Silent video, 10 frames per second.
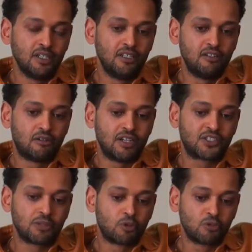you know, as
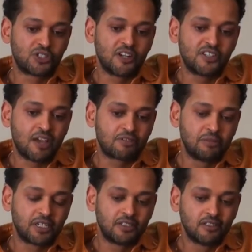someone who studies
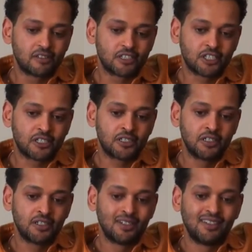African American literature
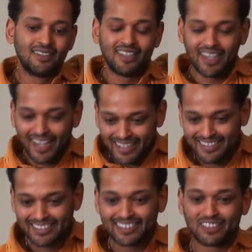
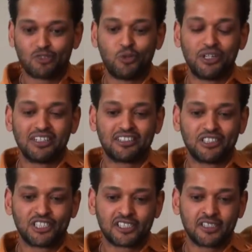and queer
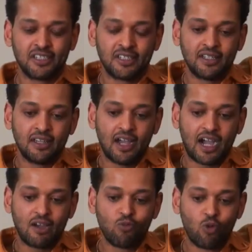literature,
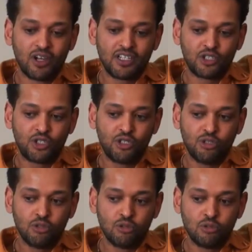I wanted to
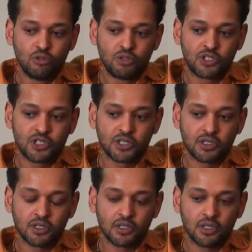use,
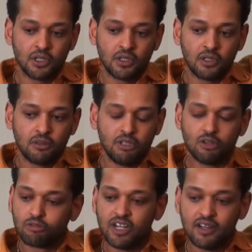you
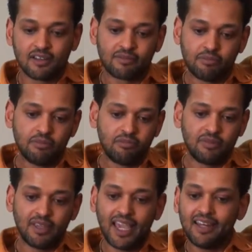know,
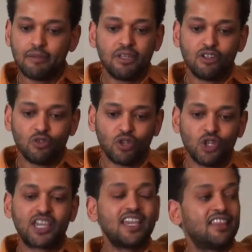I mean, looking